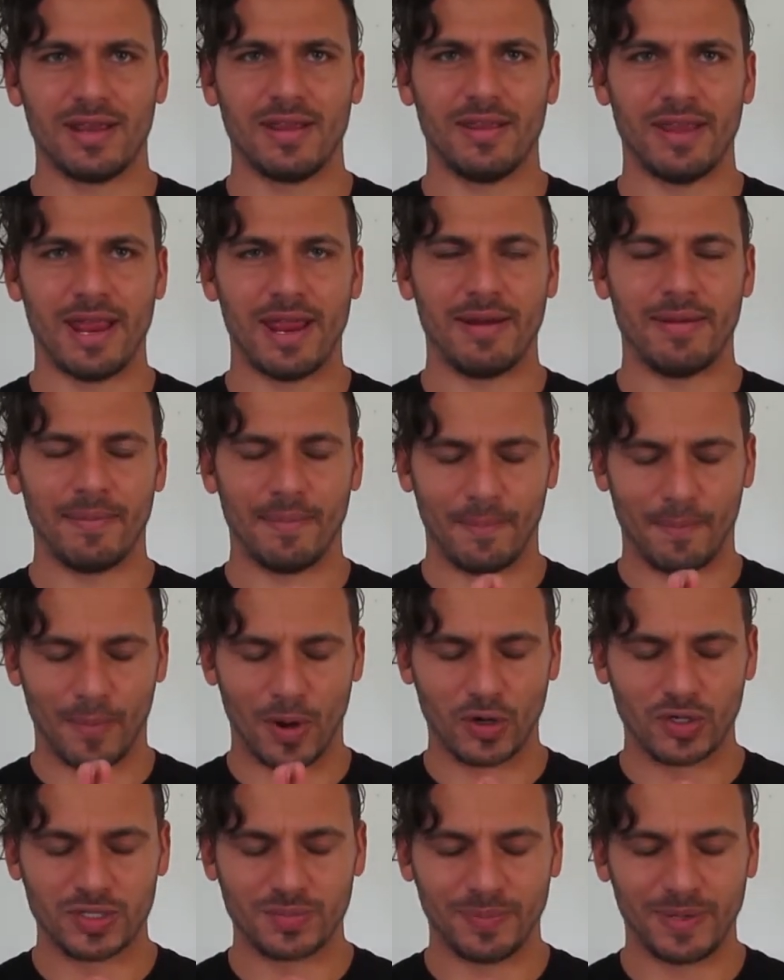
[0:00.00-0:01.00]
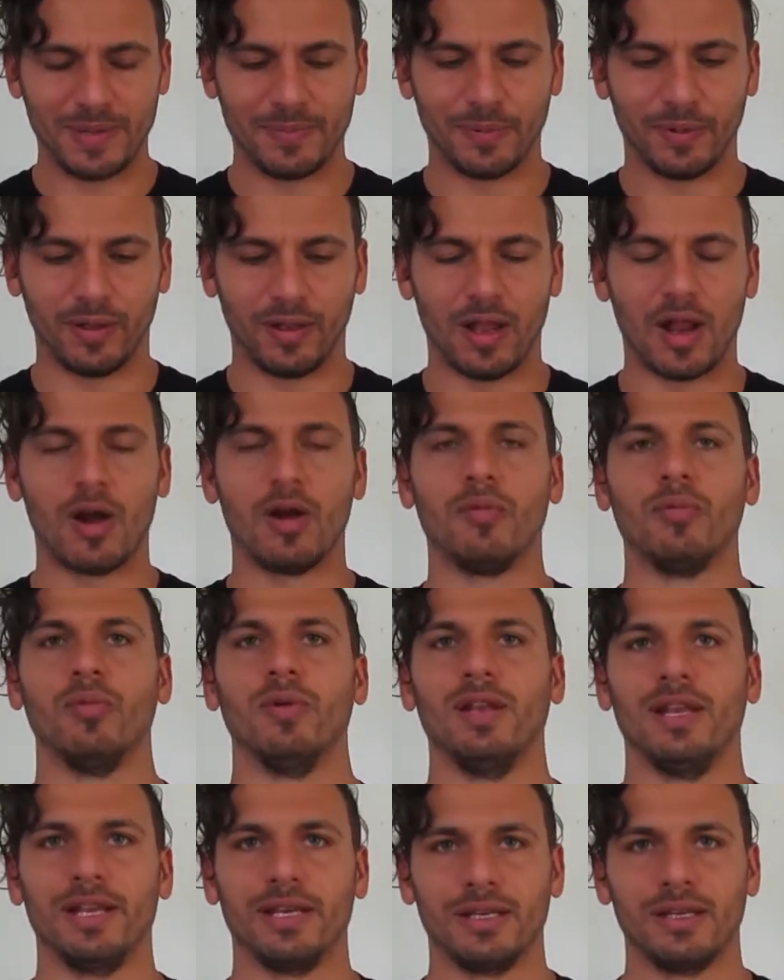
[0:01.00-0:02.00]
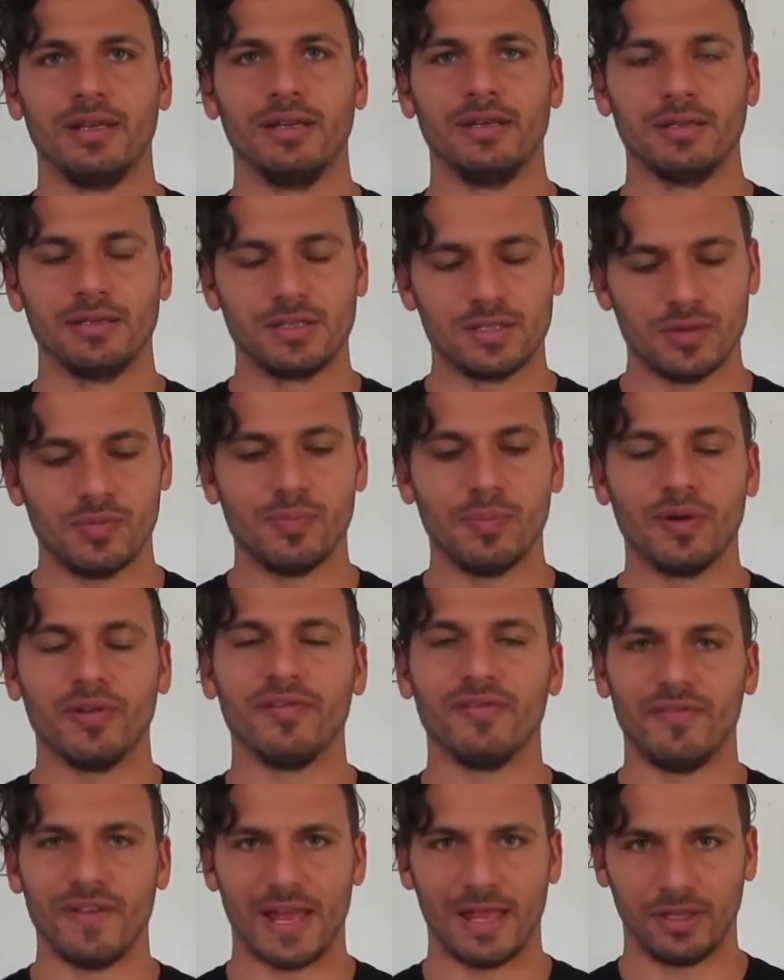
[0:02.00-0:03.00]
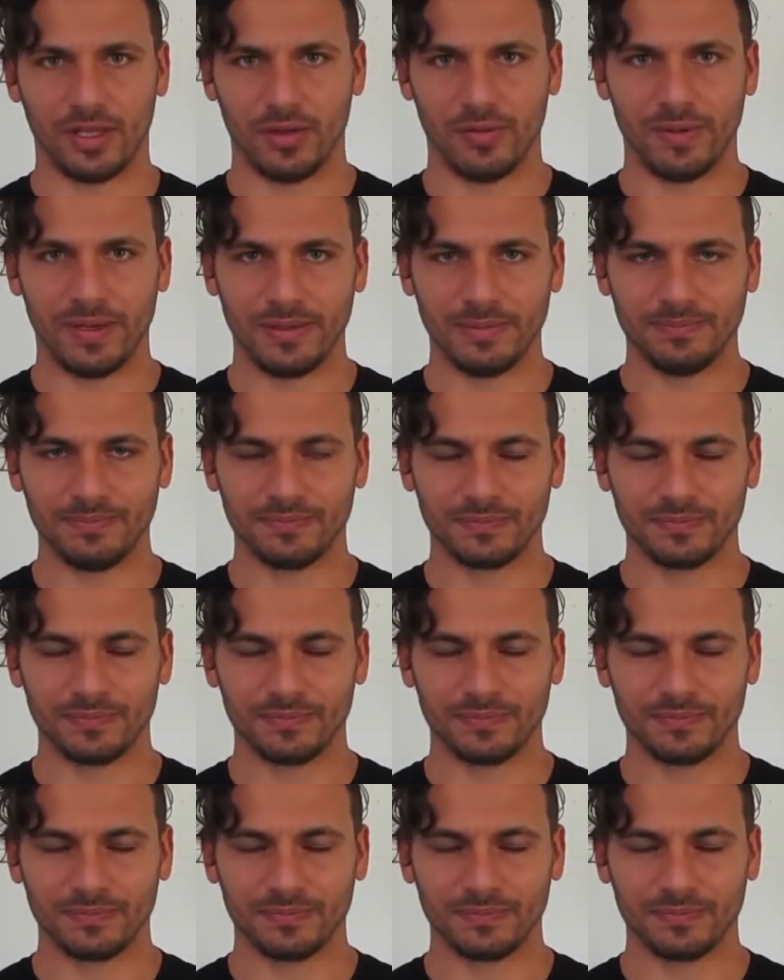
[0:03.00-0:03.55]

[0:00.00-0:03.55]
than most people are willing to put value in.